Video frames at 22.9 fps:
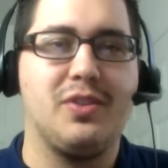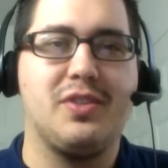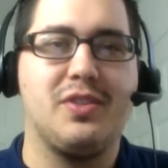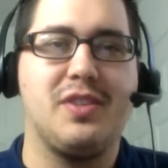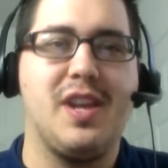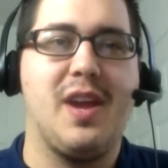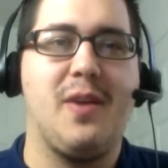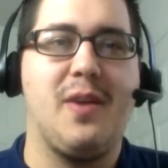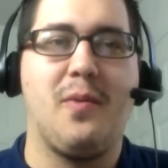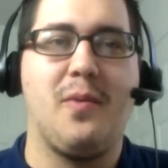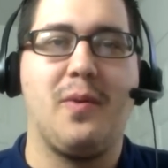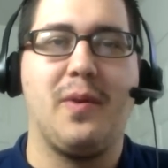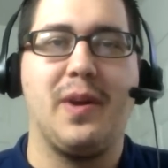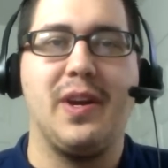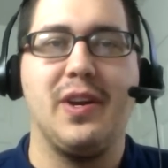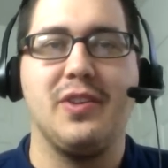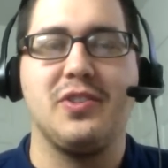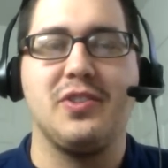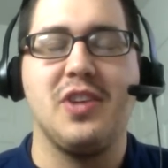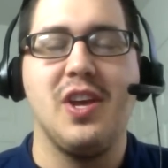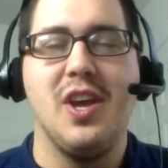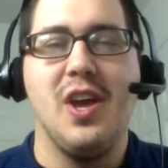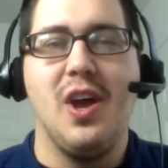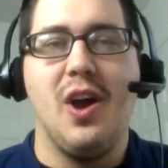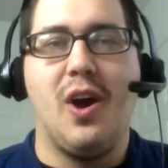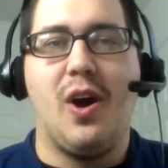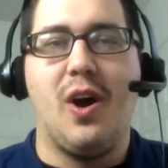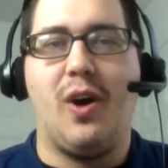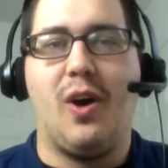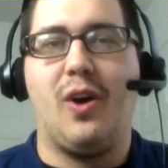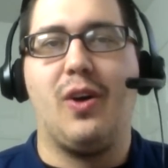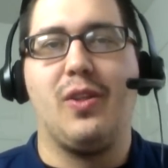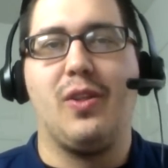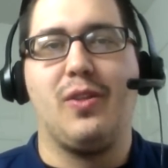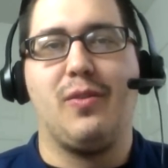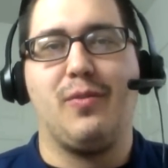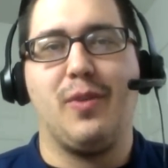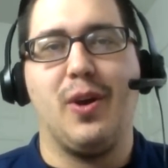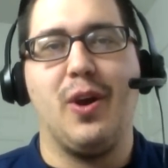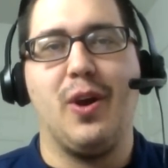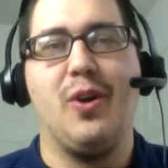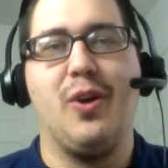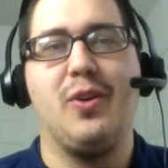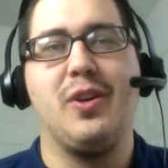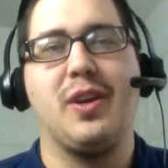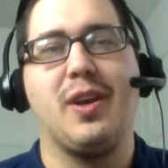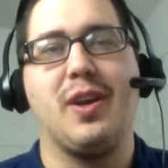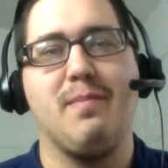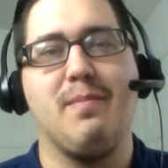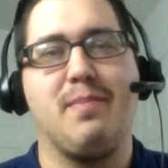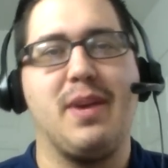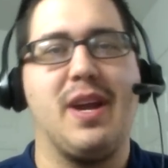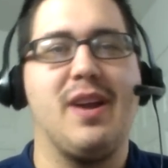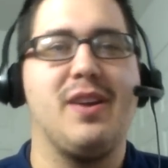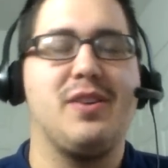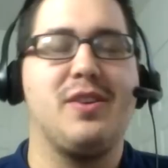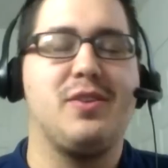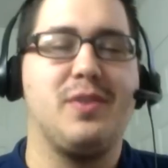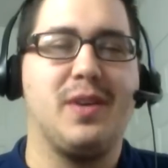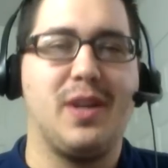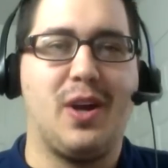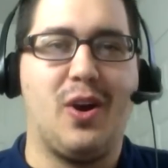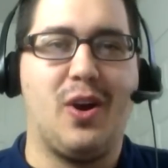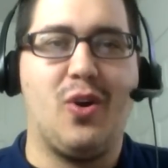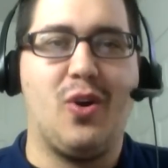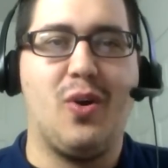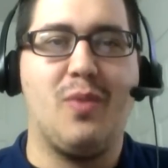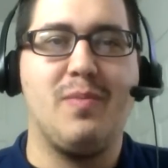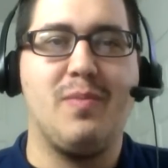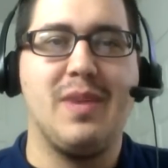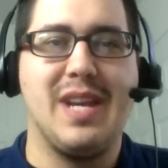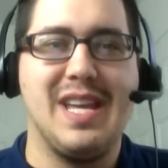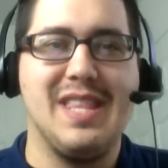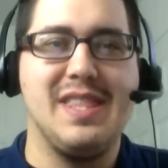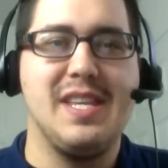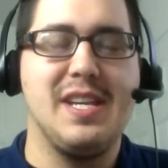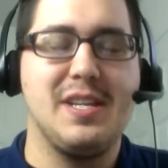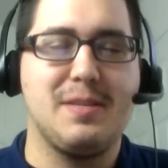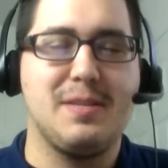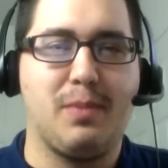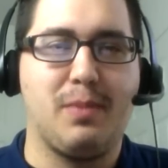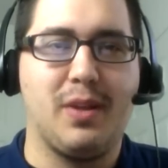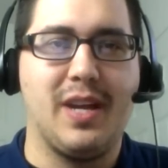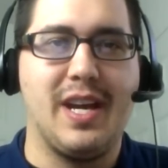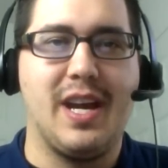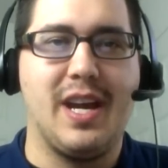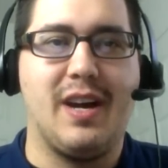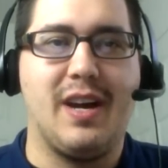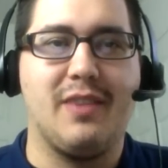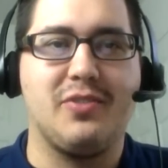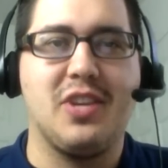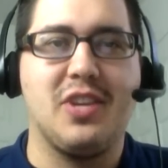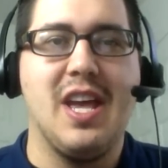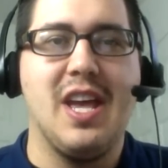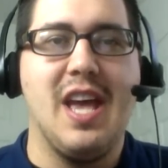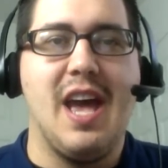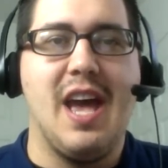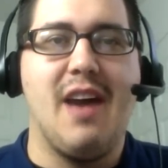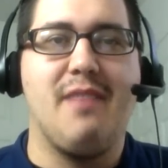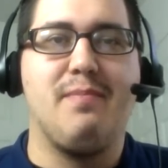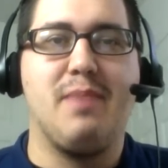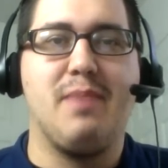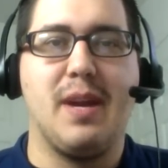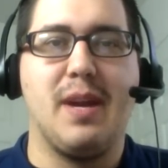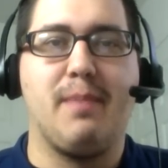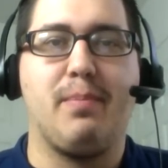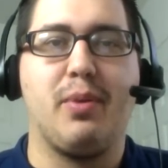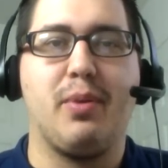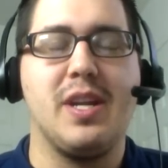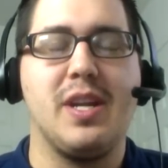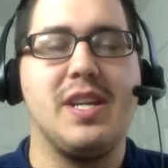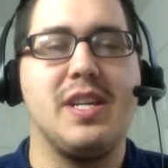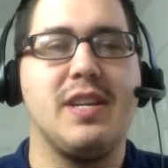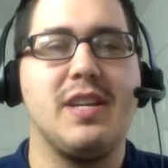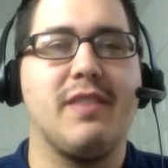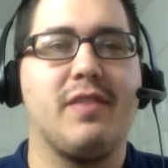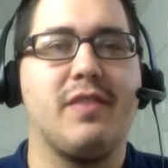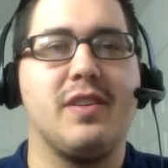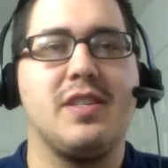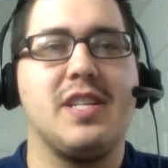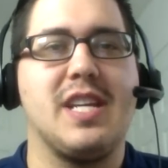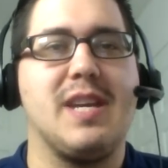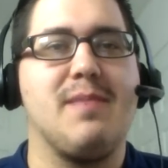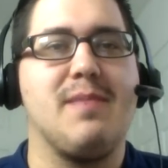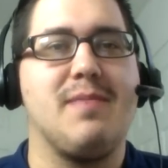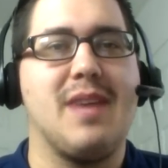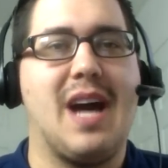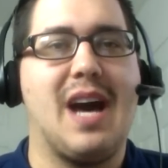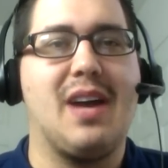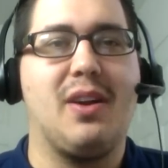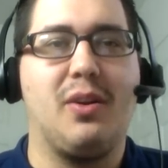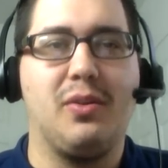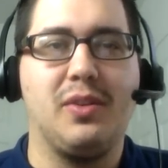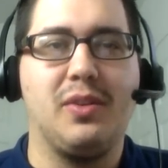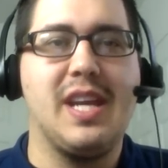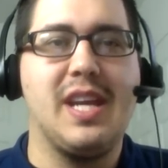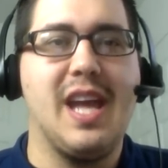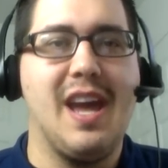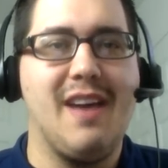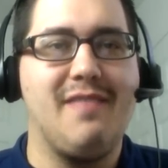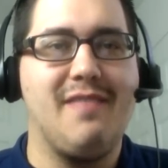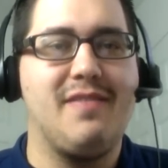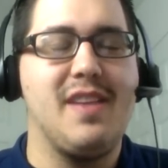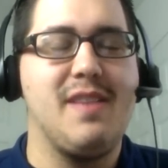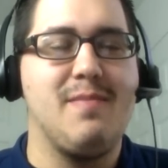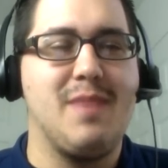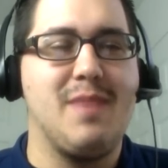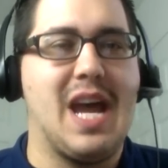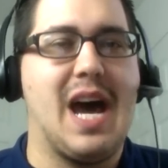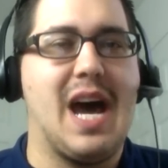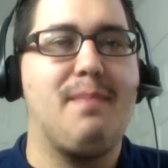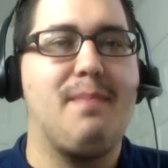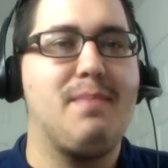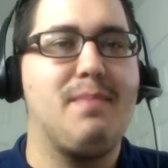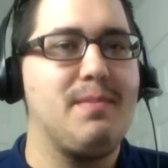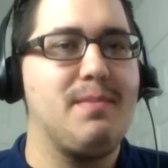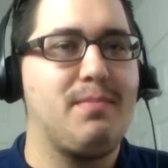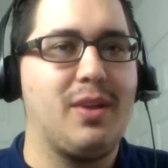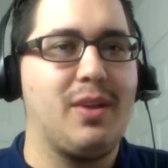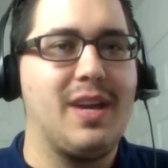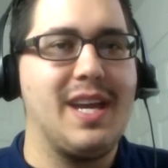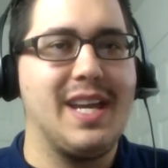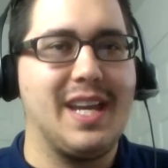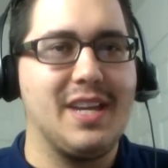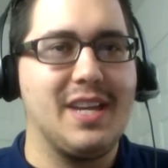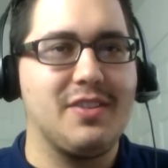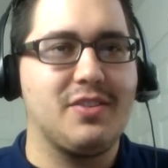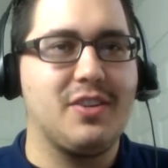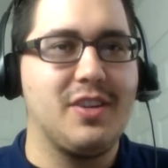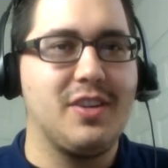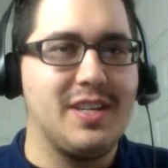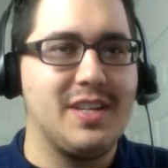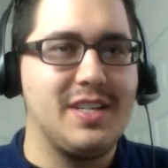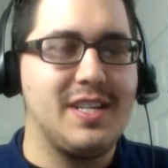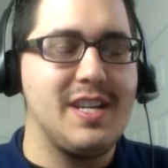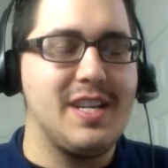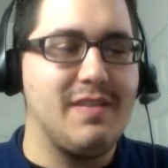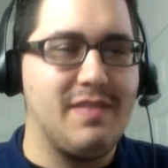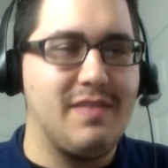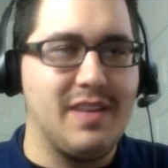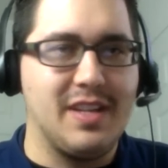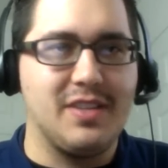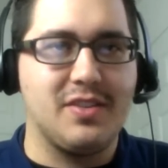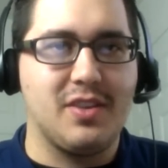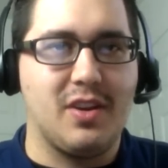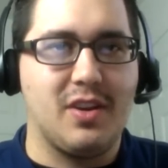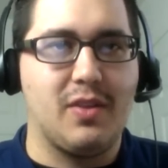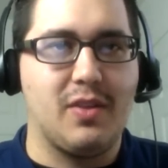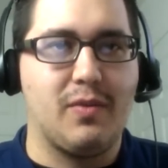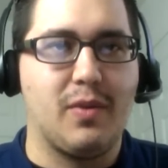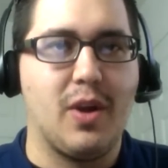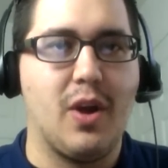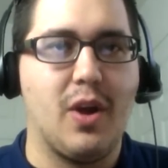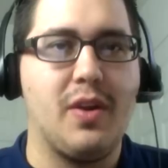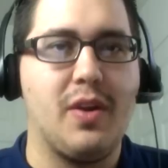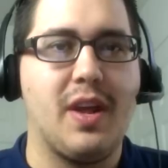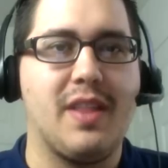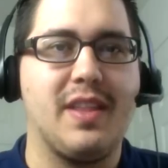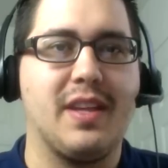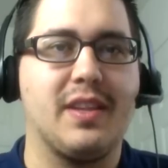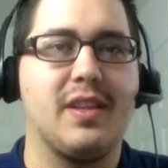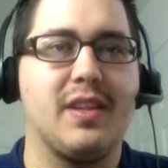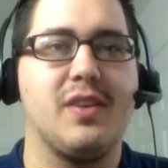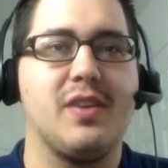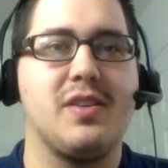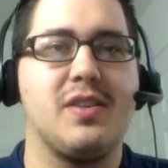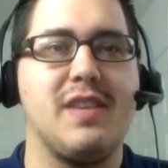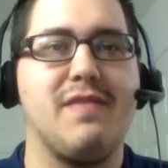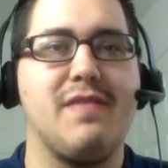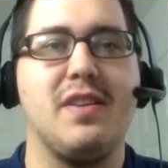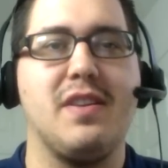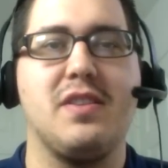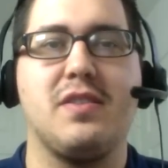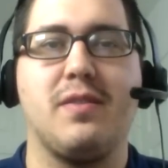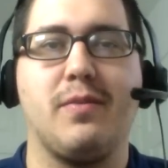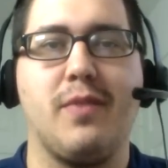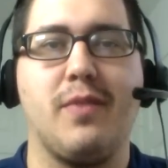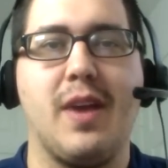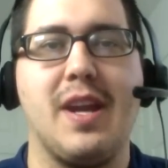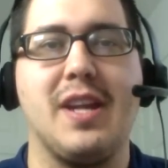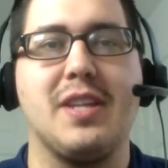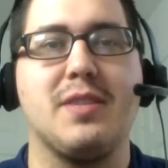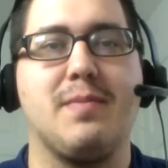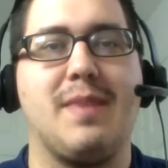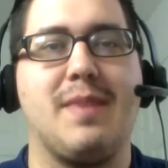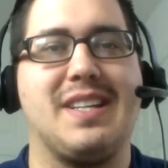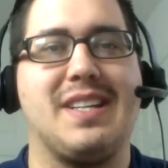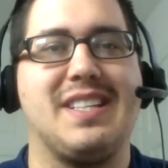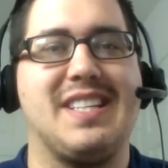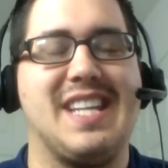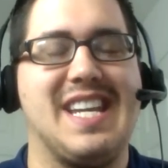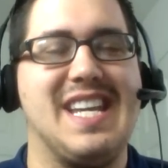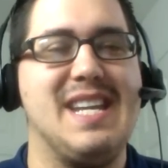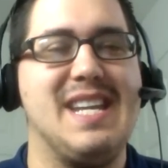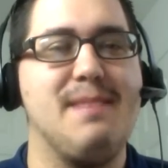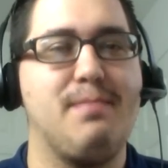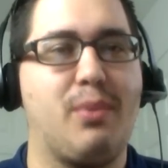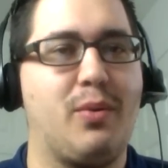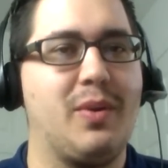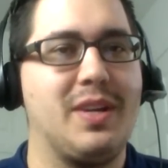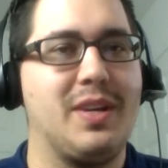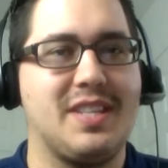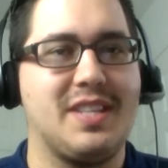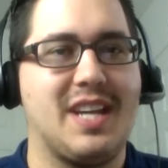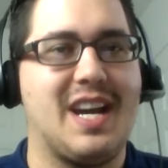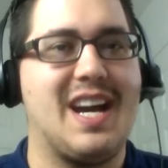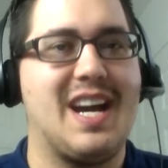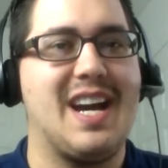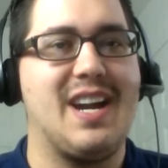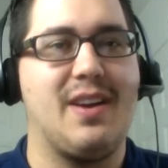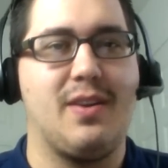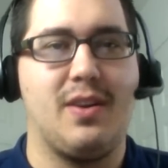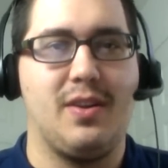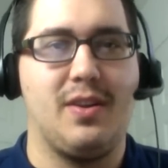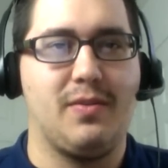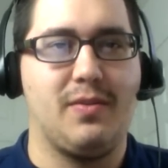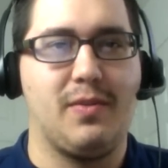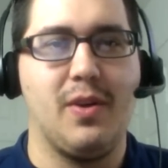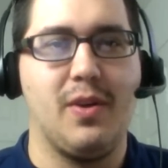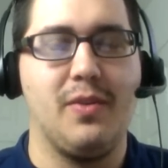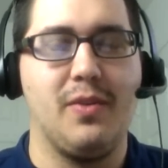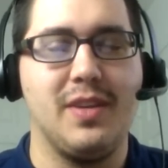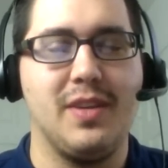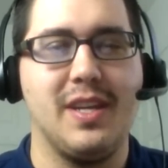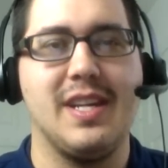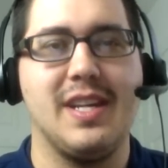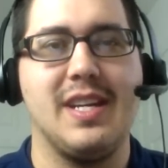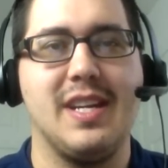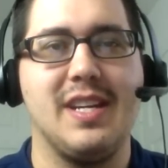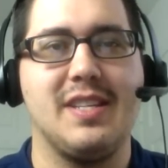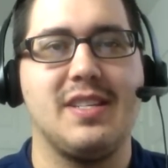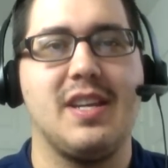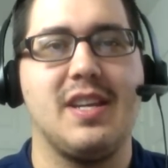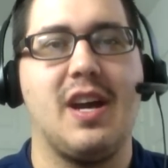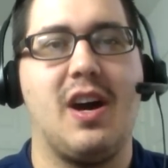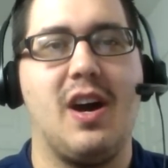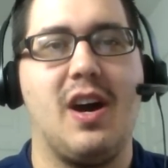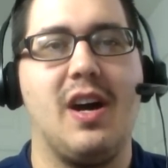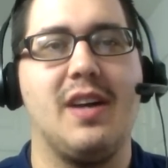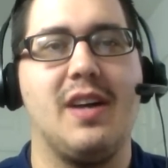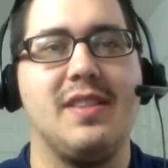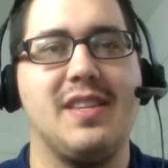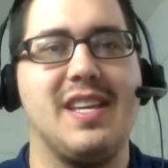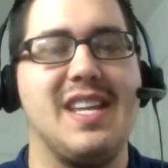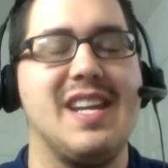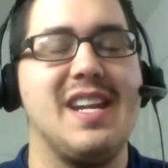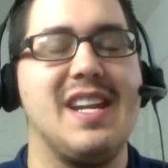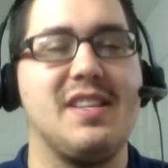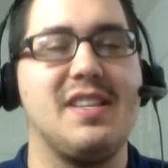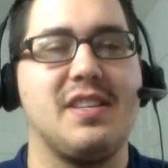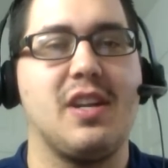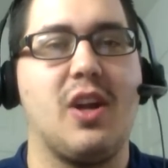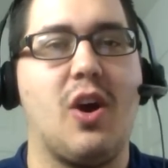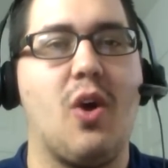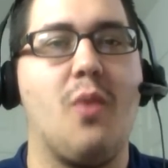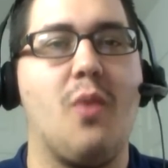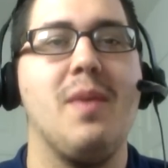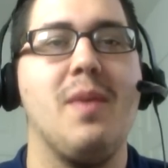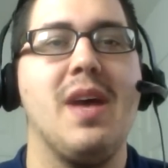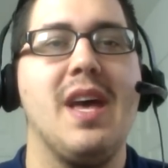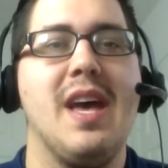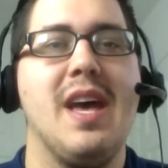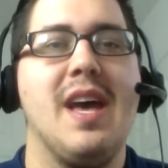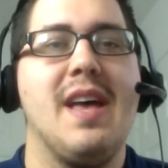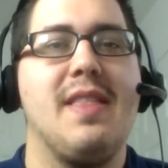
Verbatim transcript: Golden State Warriors on the road compared to at home in these playoffs have been a pretty different team. Not only have they not been playing as good a defense on the road, I think their defensive rating is about 10 points higher on the road than it is at home.